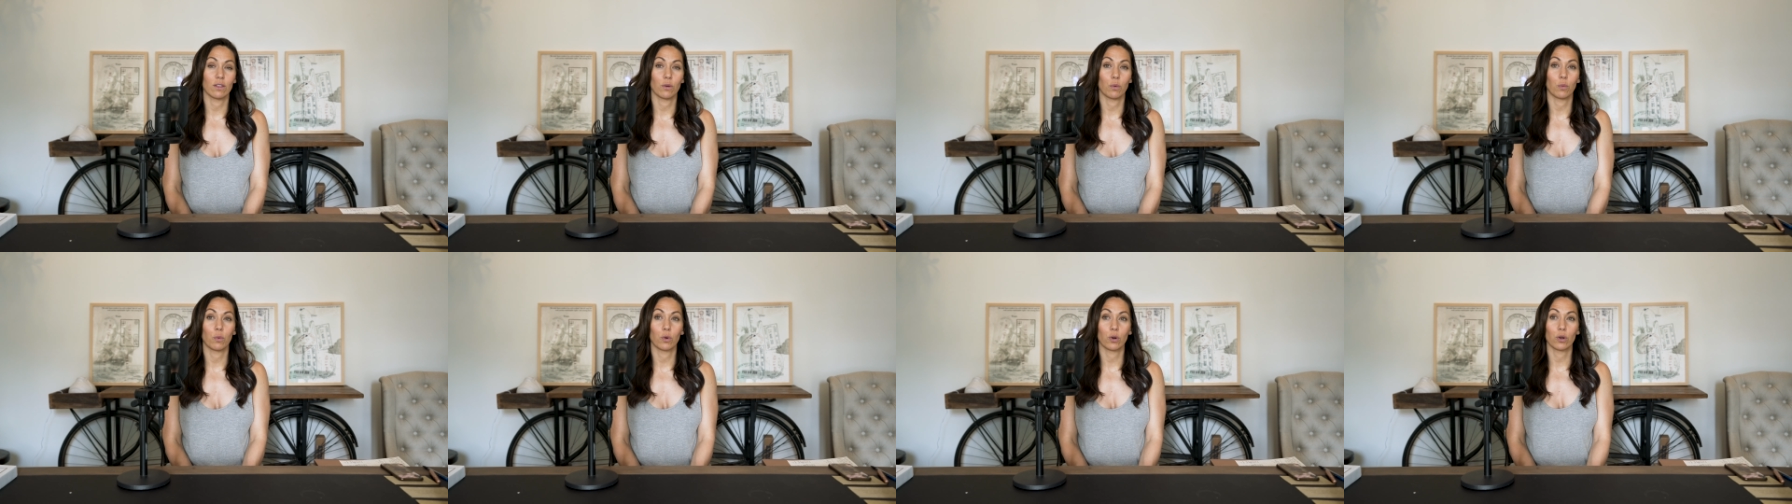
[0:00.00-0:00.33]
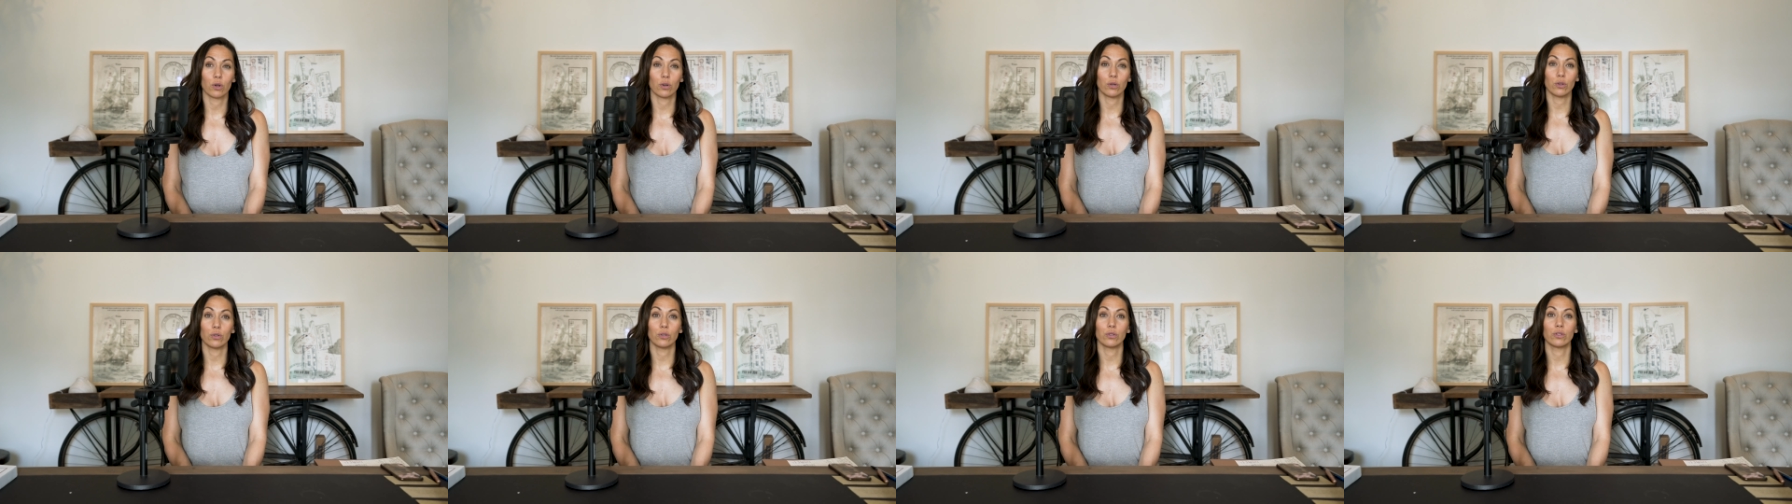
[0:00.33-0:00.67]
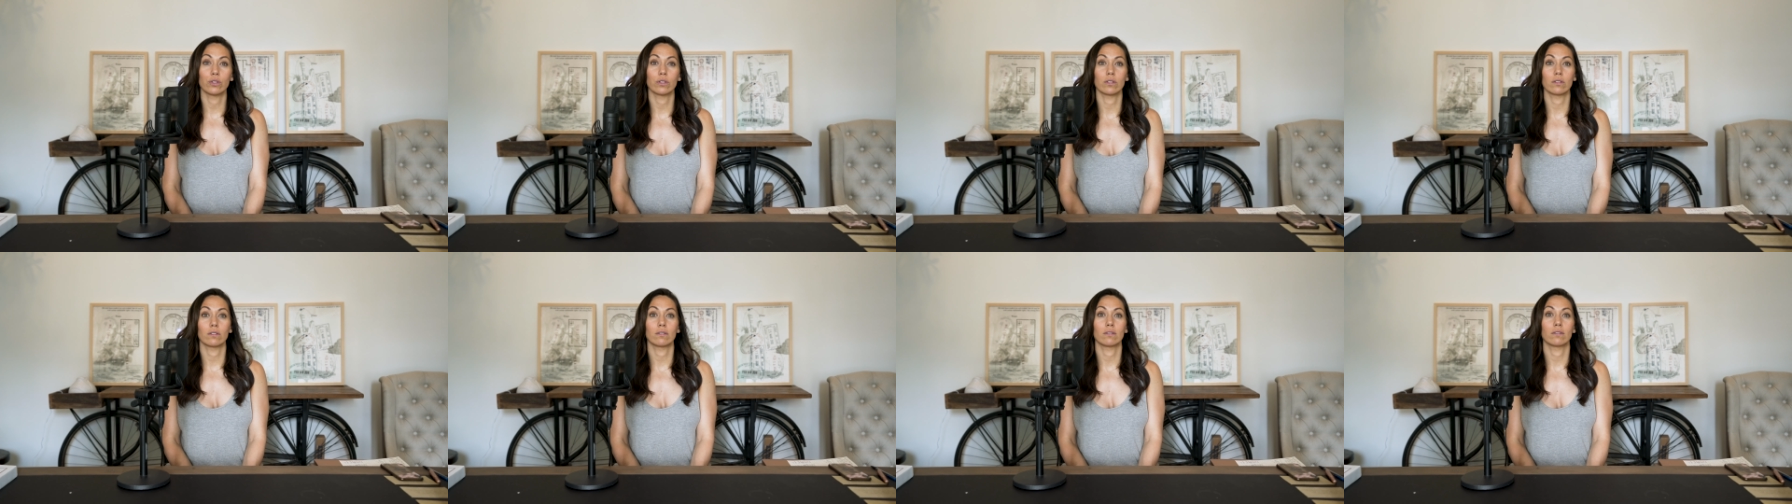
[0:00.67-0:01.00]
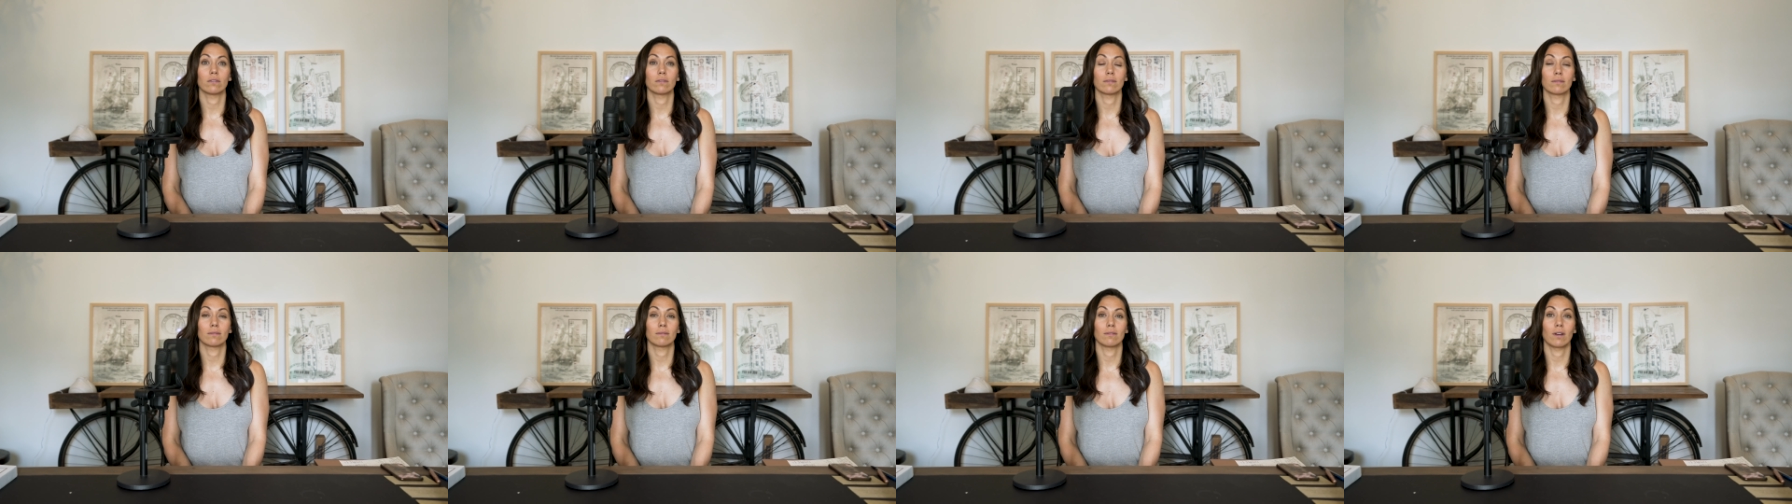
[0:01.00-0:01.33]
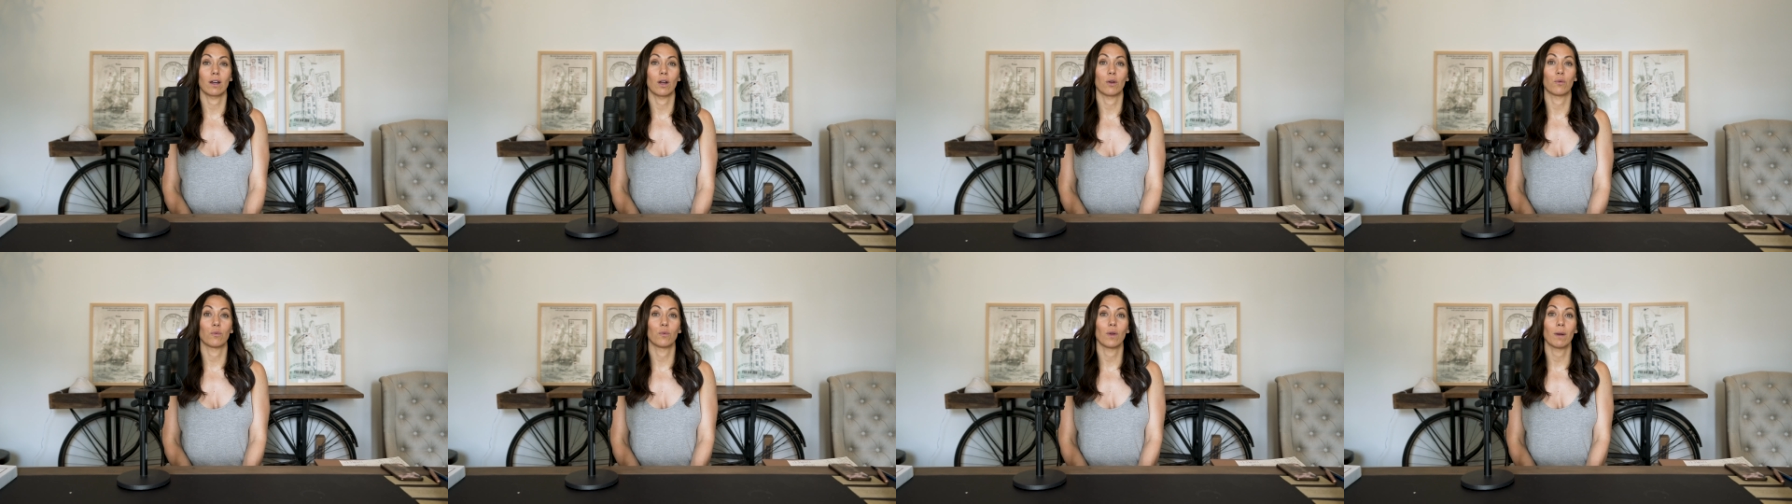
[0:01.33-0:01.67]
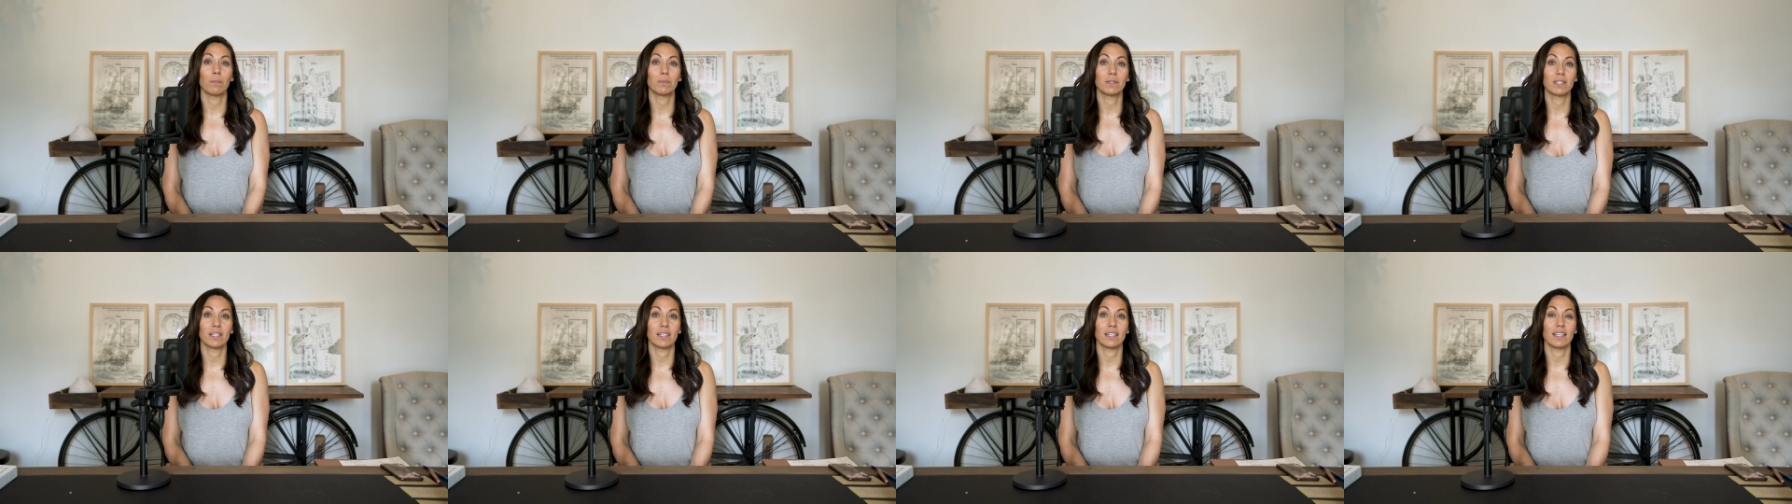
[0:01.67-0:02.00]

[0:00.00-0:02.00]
the world erupted